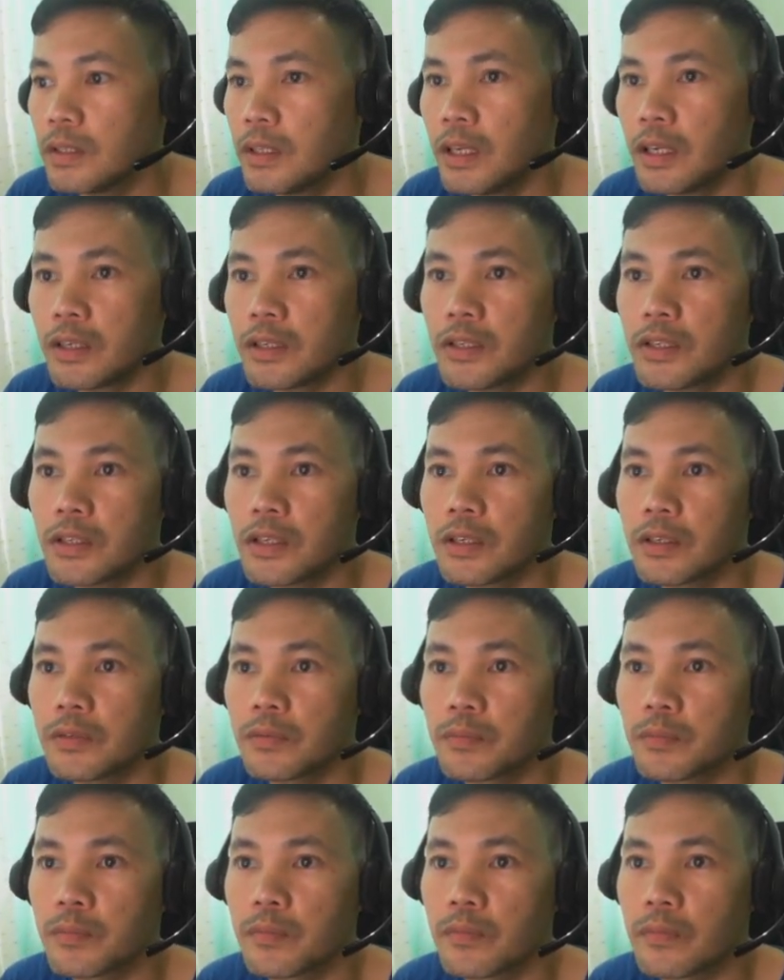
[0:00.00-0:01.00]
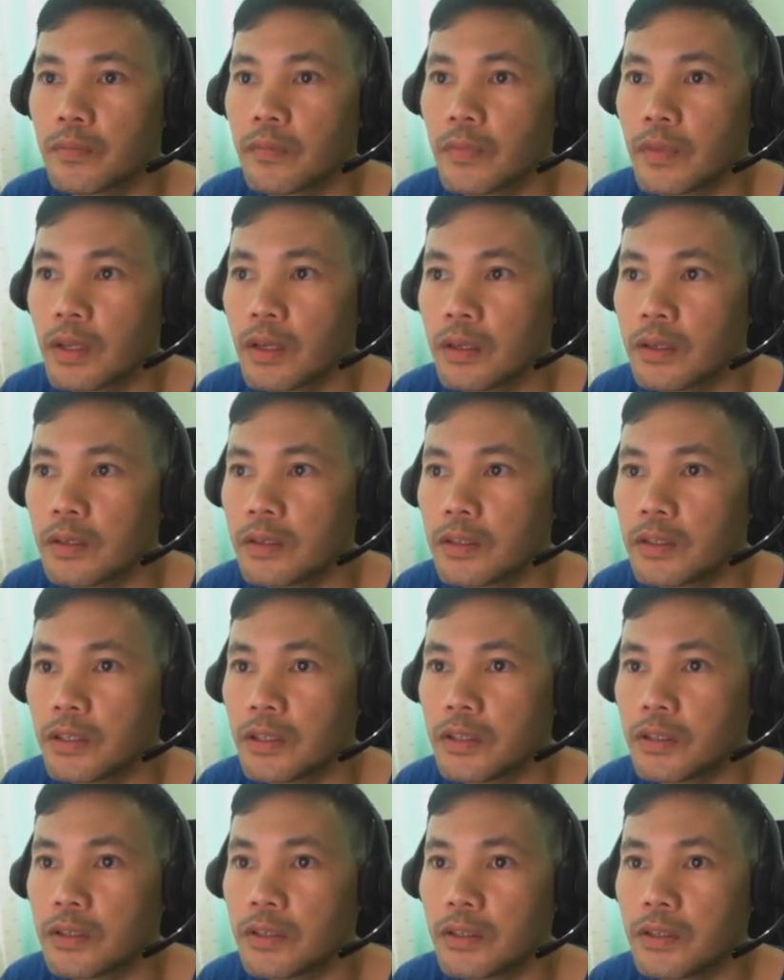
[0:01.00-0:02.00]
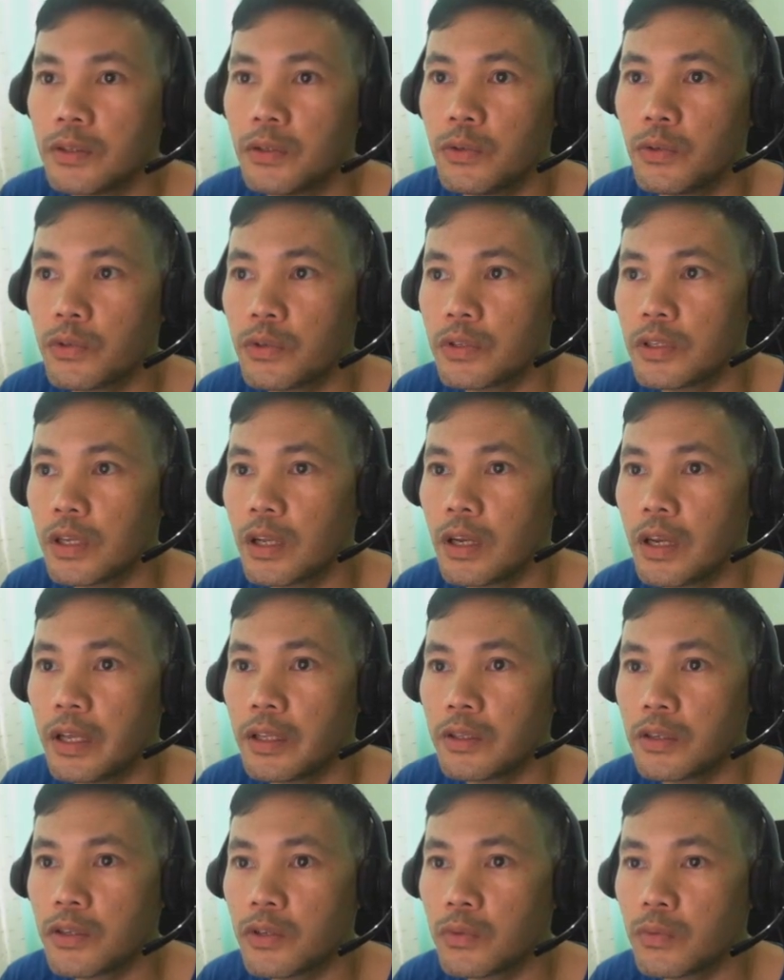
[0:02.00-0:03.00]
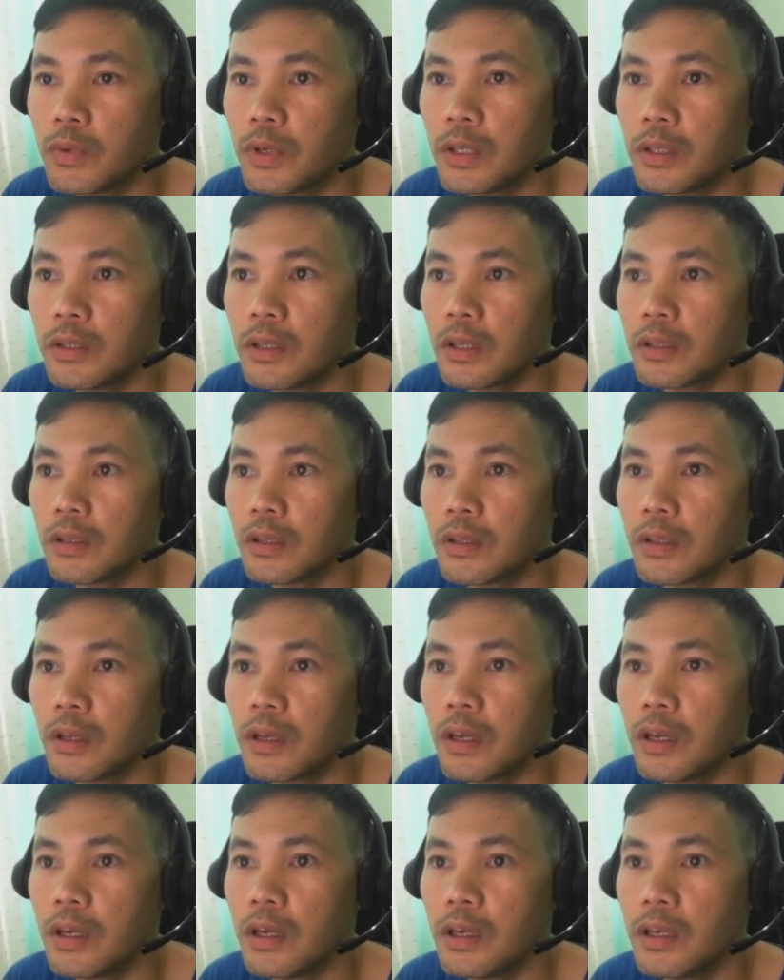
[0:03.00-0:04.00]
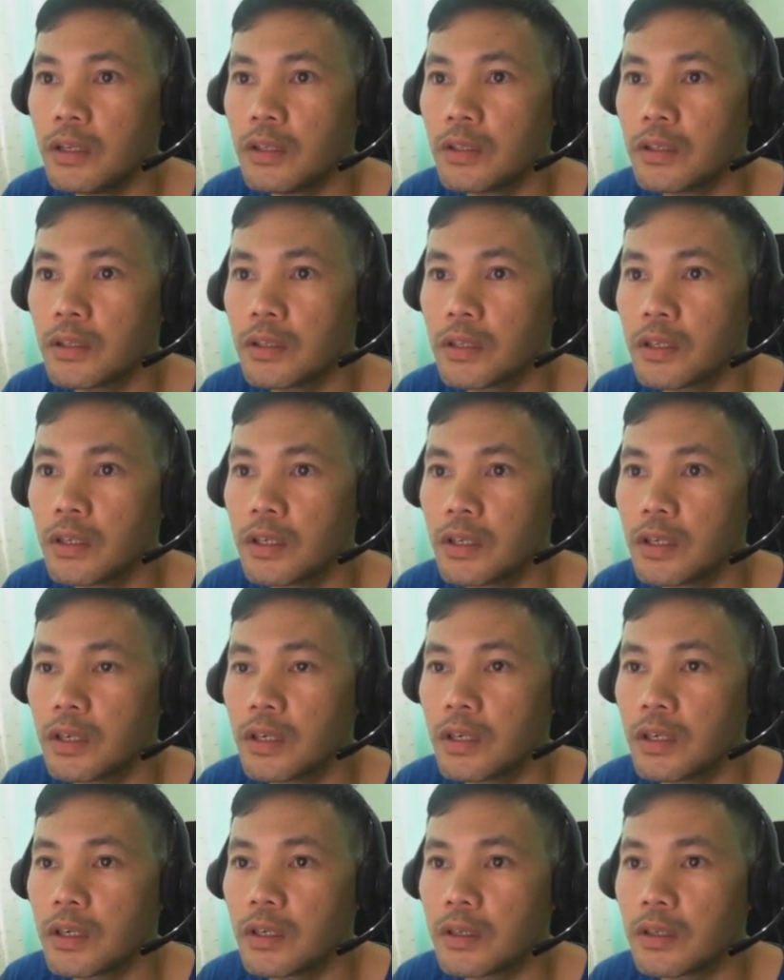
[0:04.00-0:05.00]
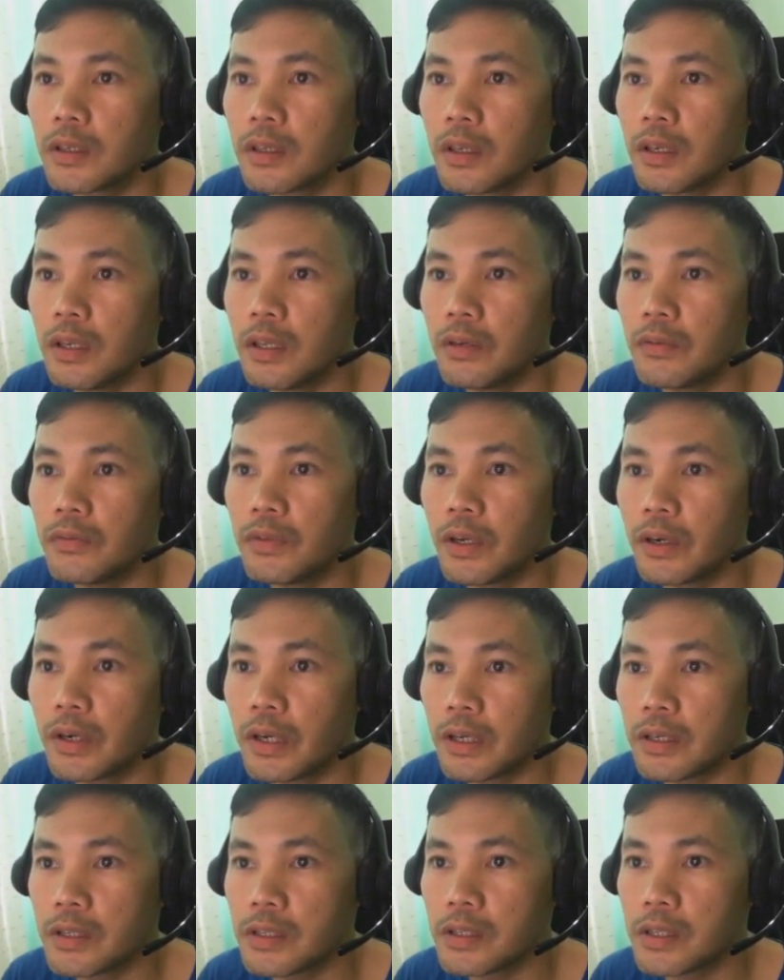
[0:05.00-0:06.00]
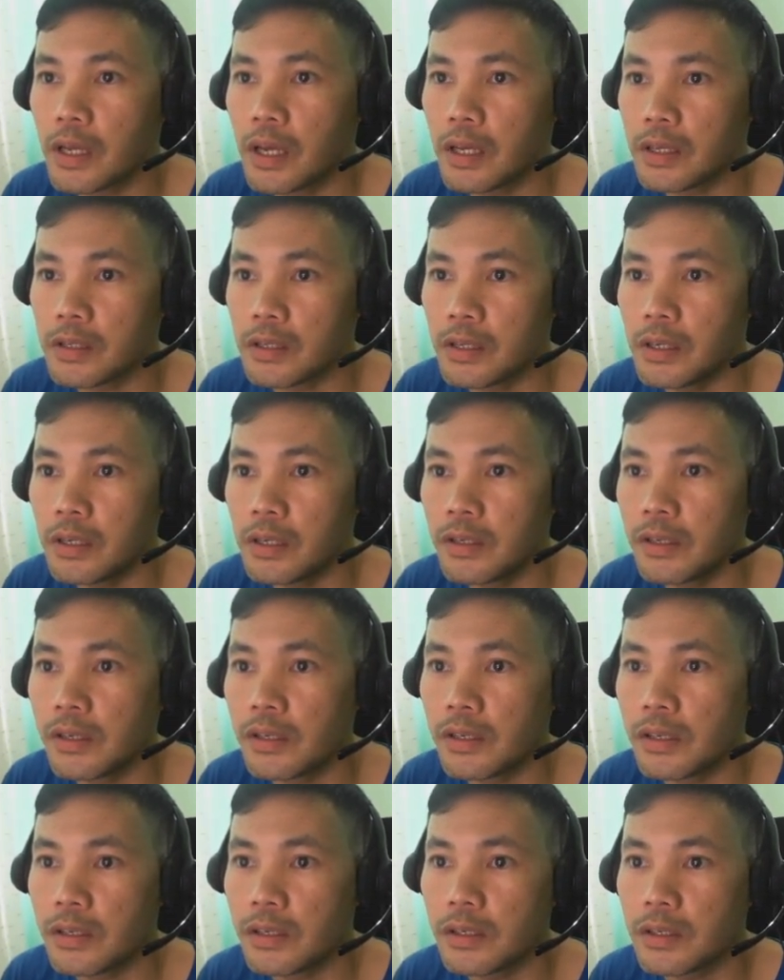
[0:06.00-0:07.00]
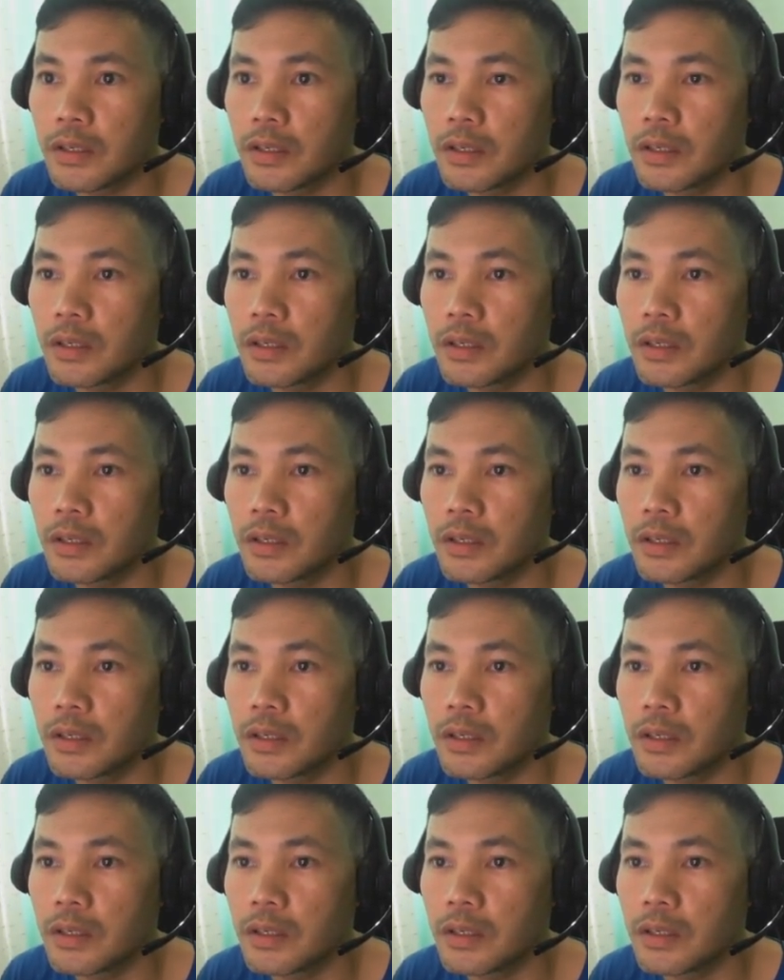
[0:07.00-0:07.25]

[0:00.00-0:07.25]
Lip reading: Next, just use the latest one, .NET 8. Leave the rest as is.